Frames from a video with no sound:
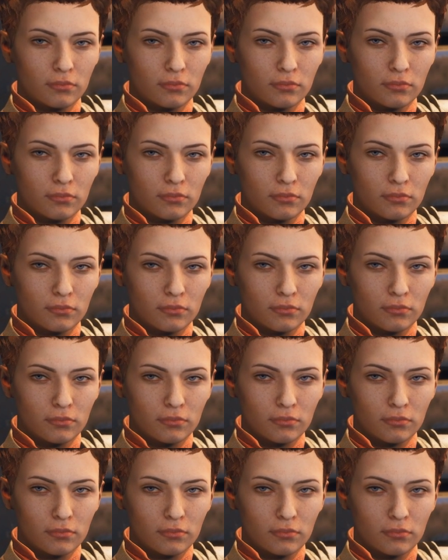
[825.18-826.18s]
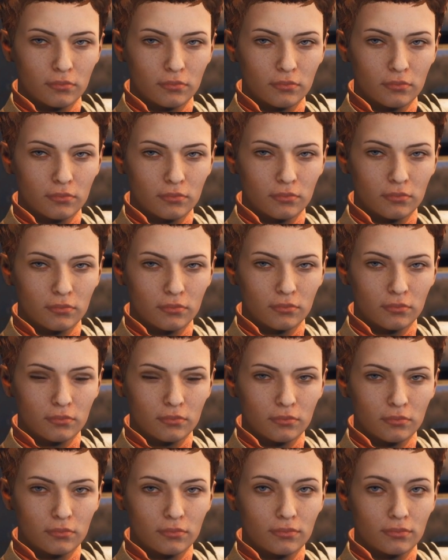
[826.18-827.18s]
Do we know anything about who sent the
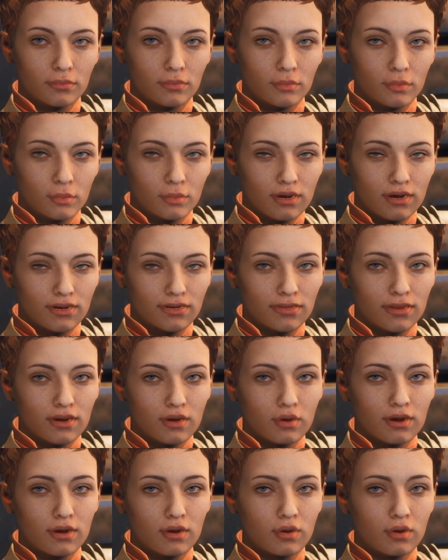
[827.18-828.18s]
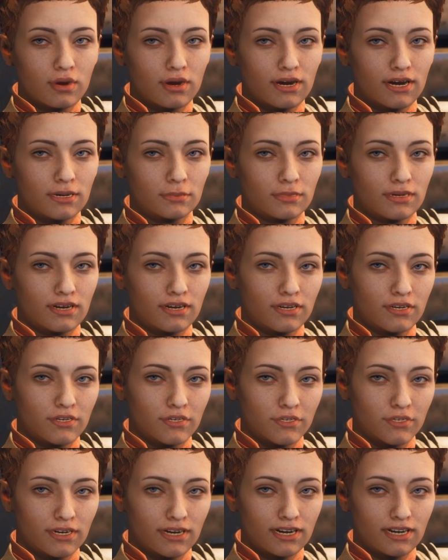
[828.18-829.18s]
call? What's there to know, Captain?
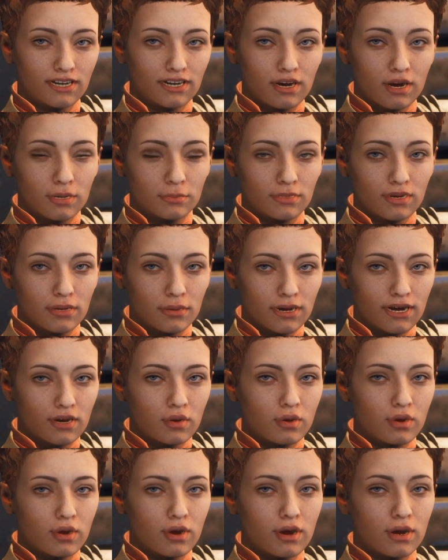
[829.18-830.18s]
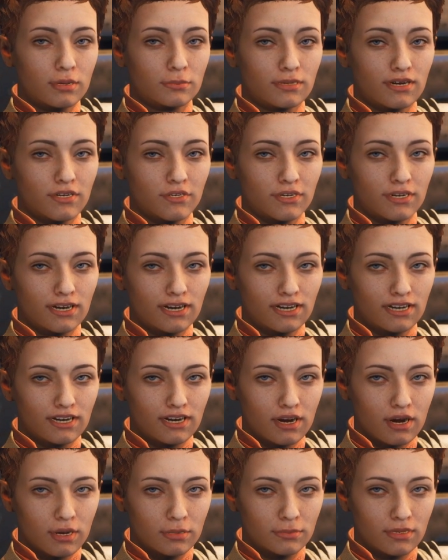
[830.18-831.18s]
Shady corporate town cut up in
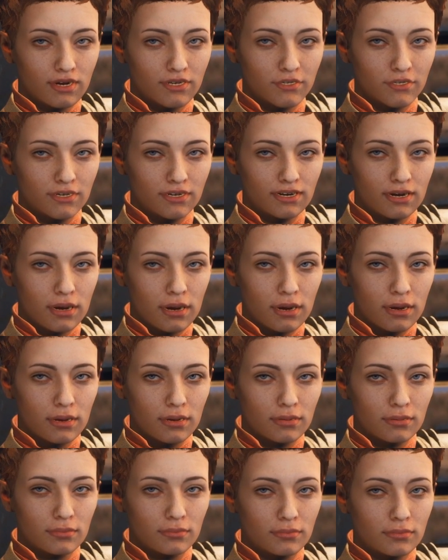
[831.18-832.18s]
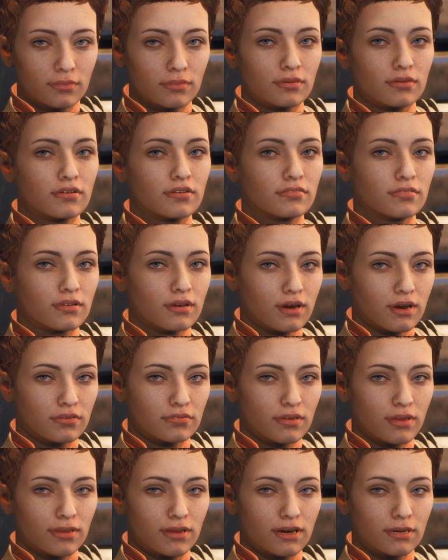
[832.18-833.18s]
shady corporate shit. Hmm. Tough
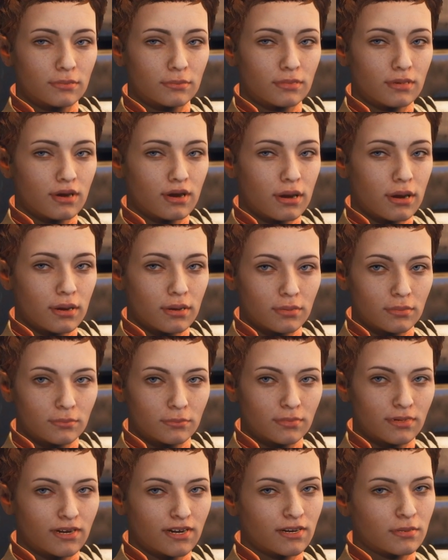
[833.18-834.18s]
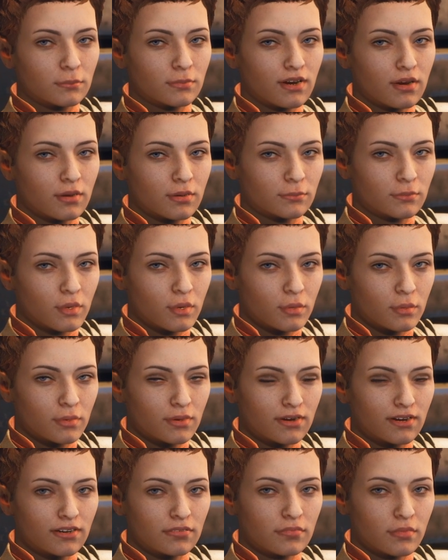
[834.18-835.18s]
luck for them, but may be an
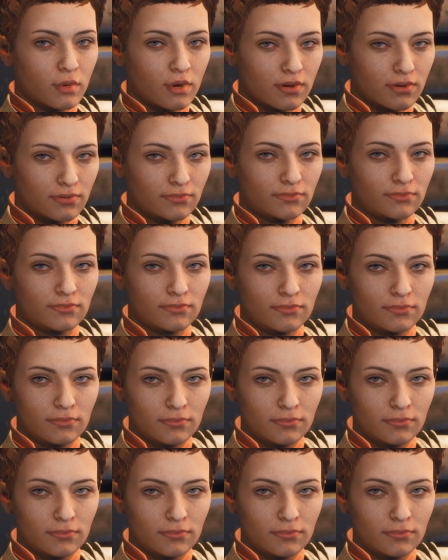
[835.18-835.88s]
opportunity for us.